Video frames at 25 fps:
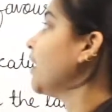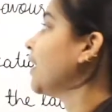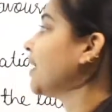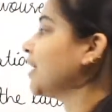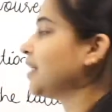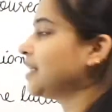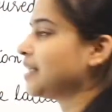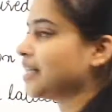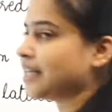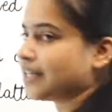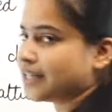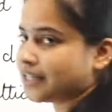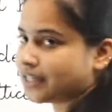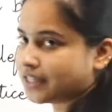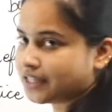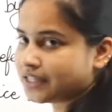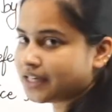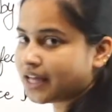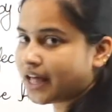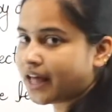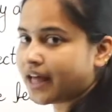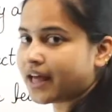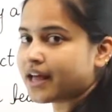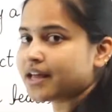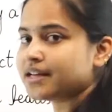
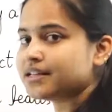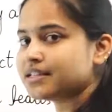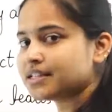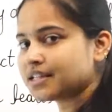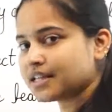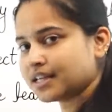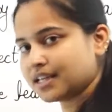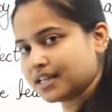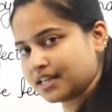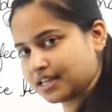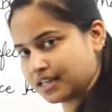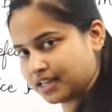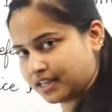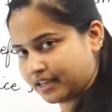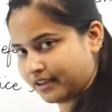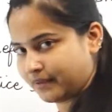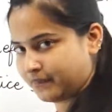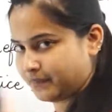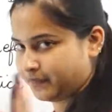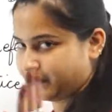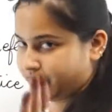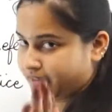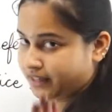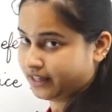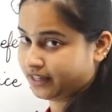cation and
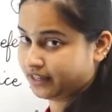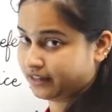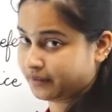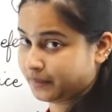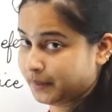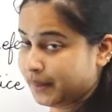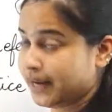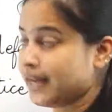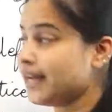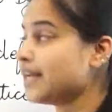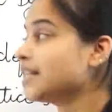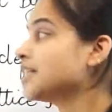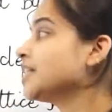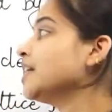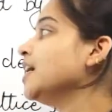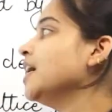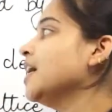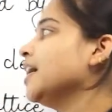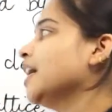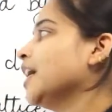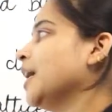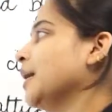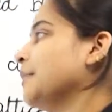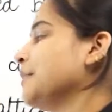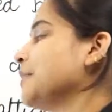anion. Correct?
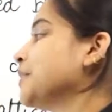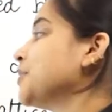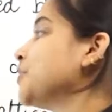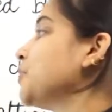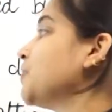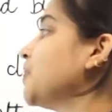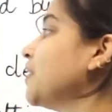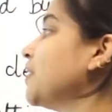Coming to